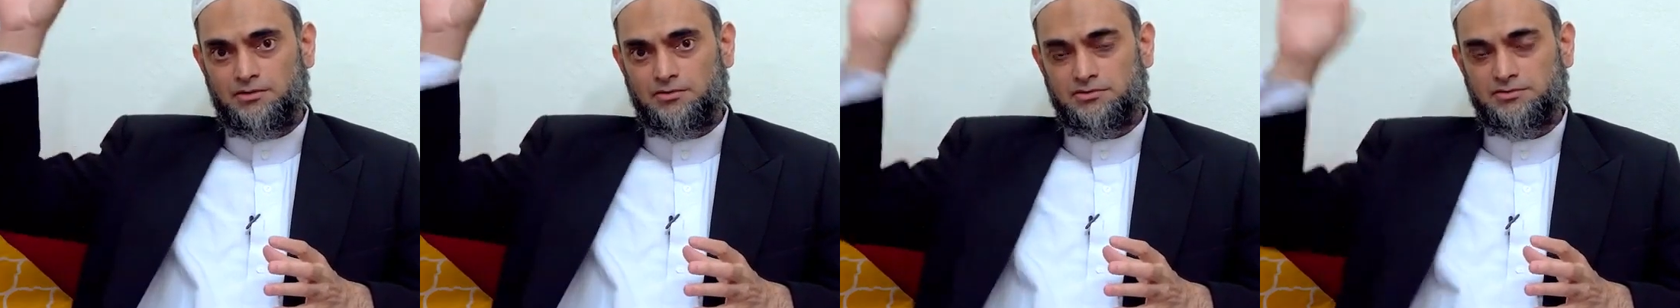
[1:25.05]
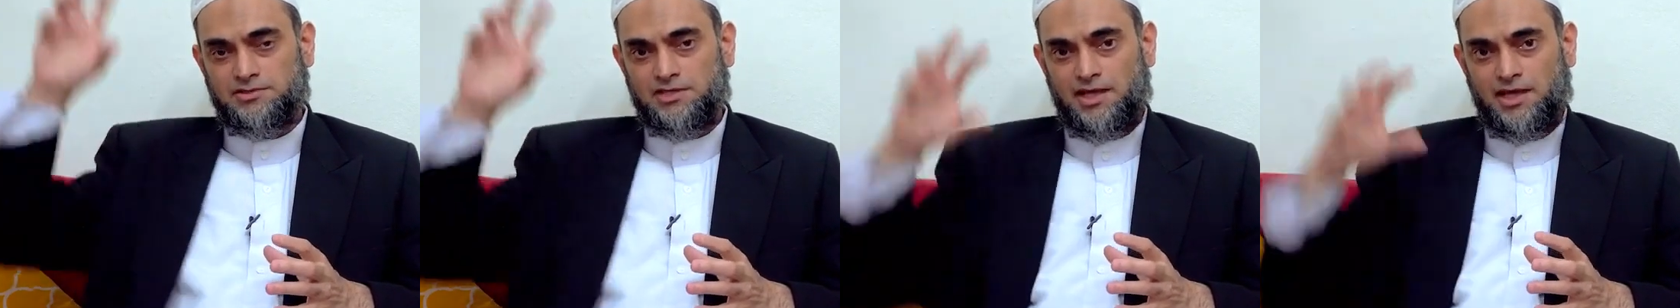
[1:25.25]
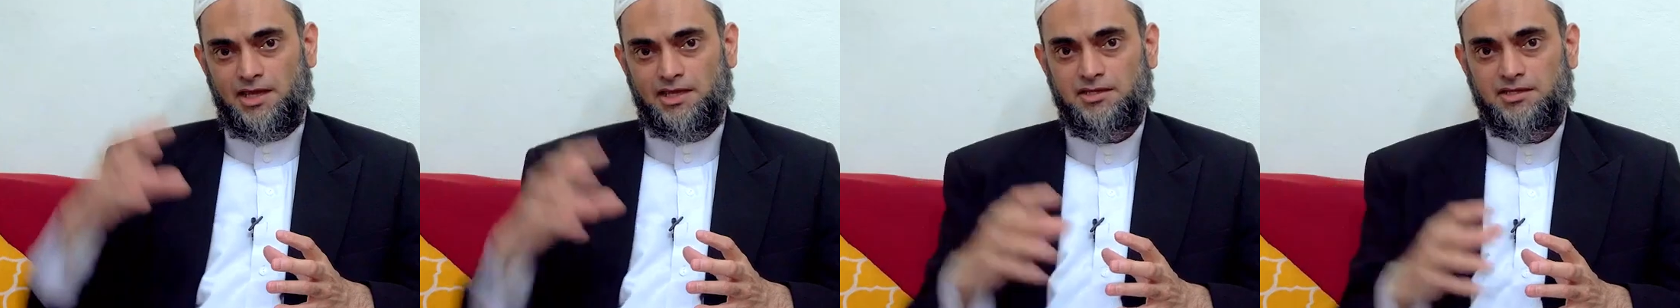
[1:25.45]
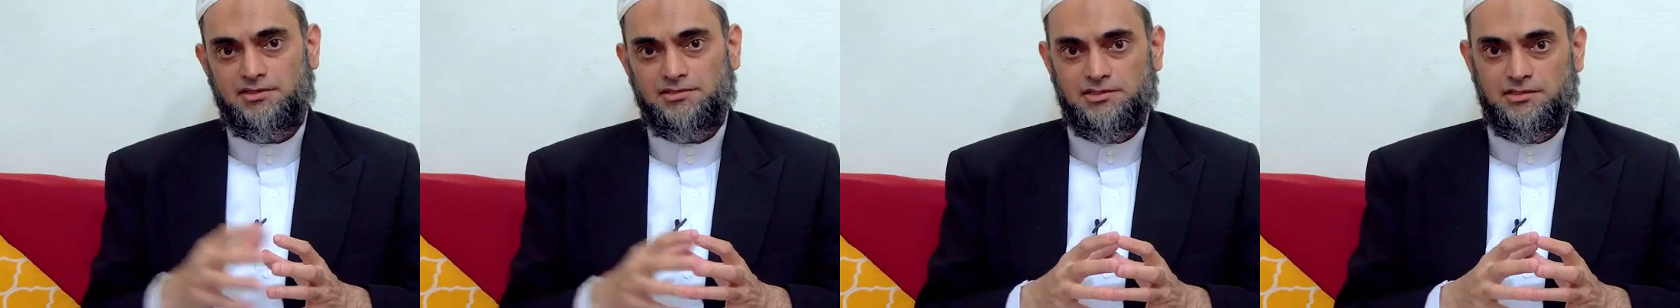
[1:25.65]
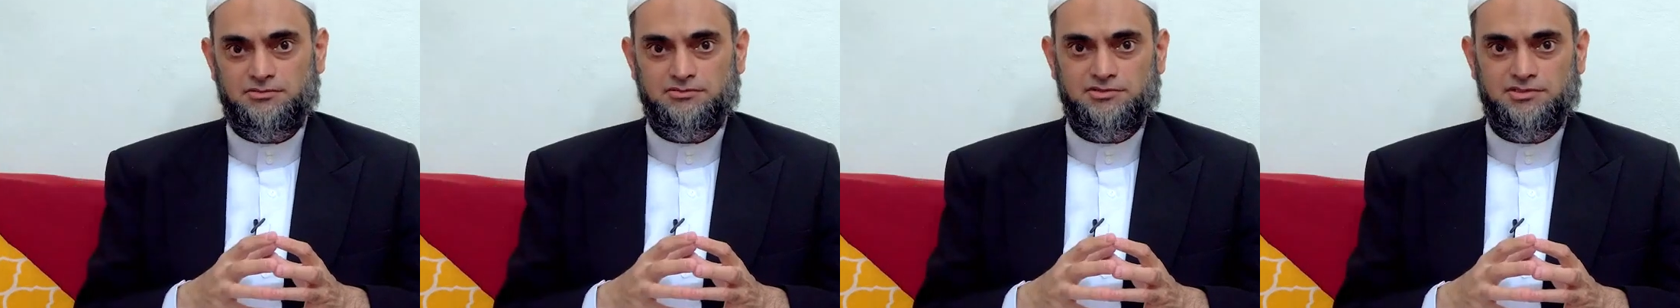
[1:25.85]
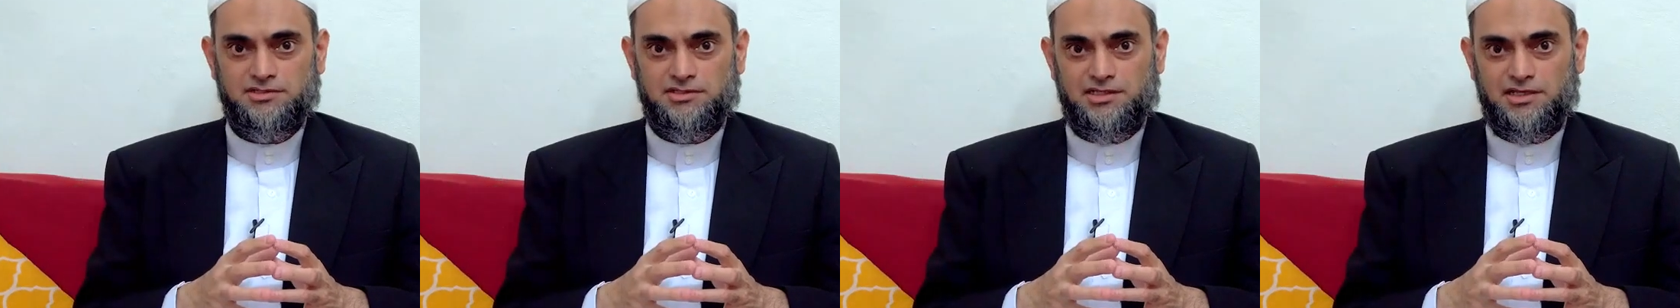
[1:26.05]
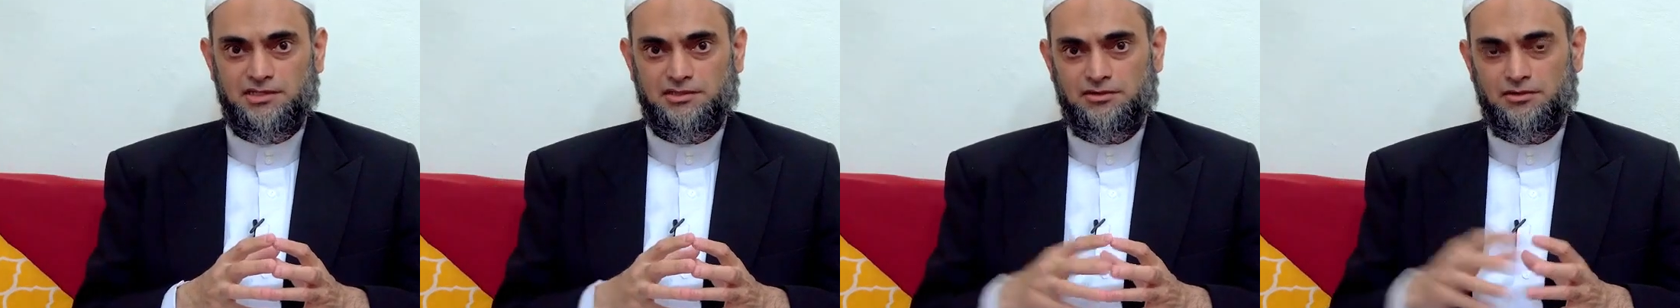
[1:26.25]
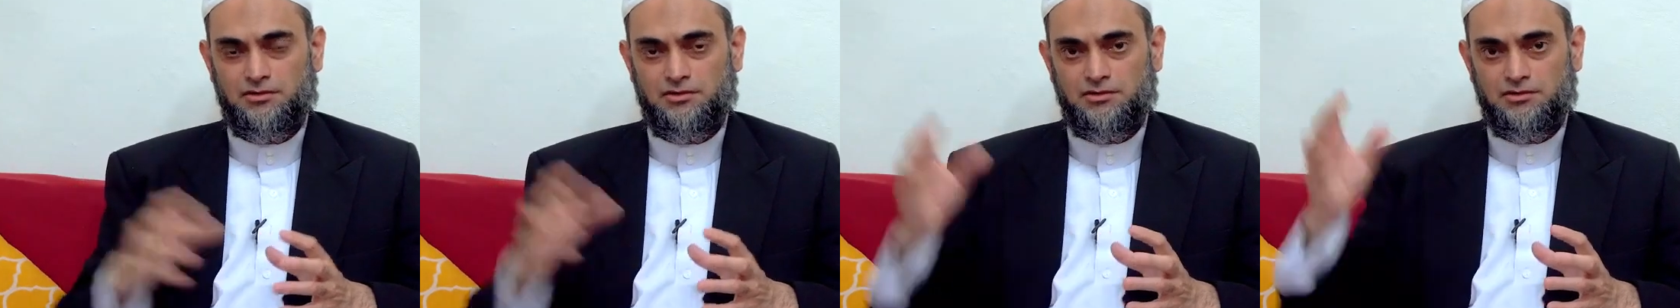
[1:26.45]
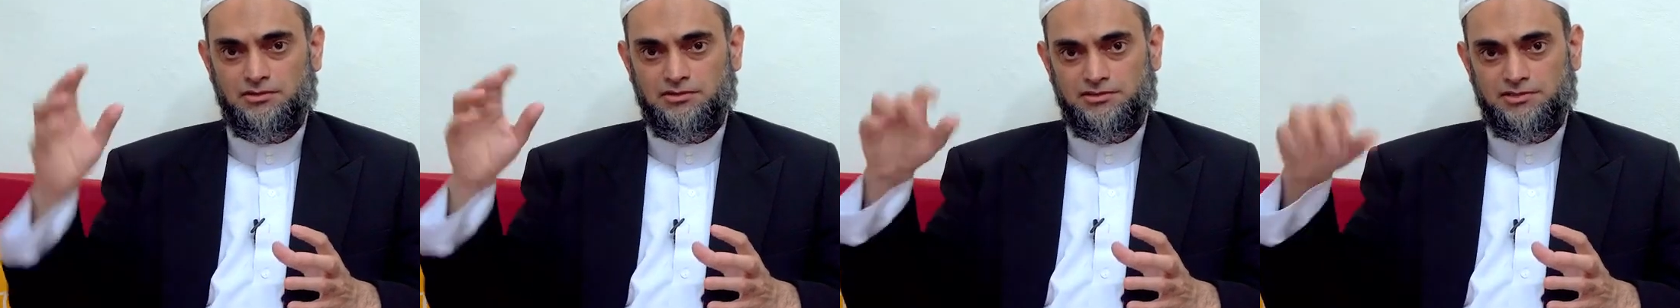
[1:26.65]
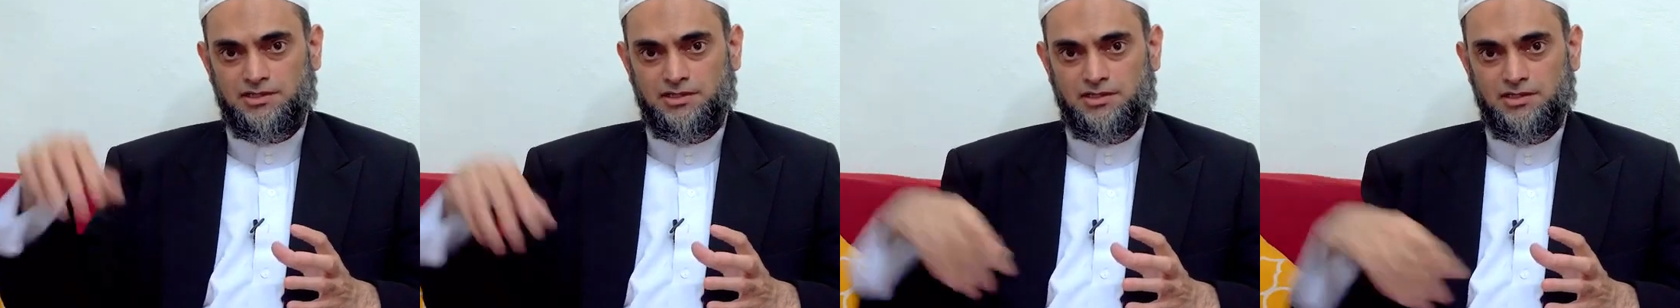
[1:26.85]
on the hanging down there and all
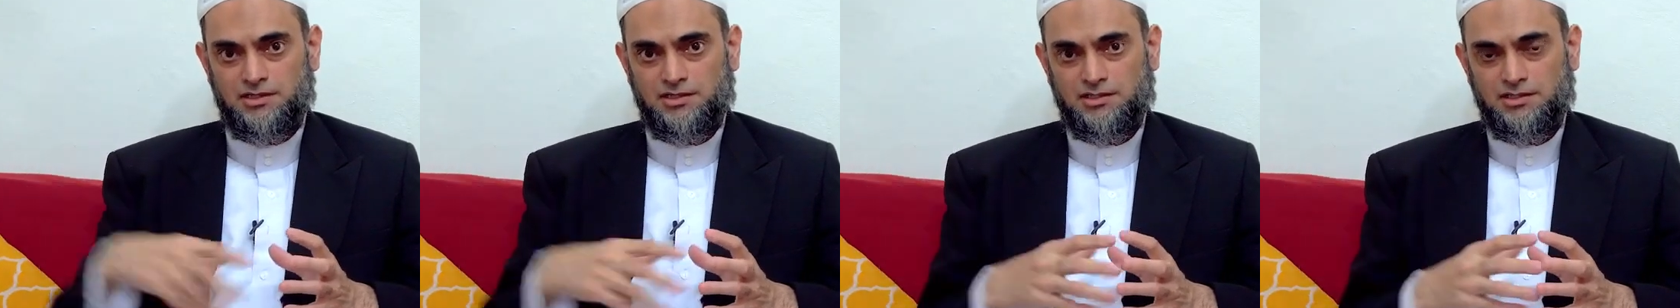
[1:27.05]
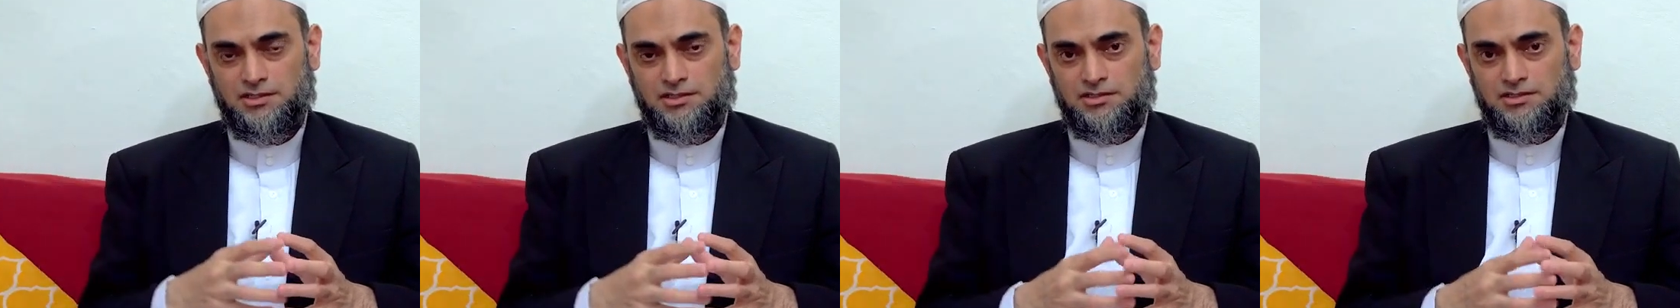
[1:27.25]
the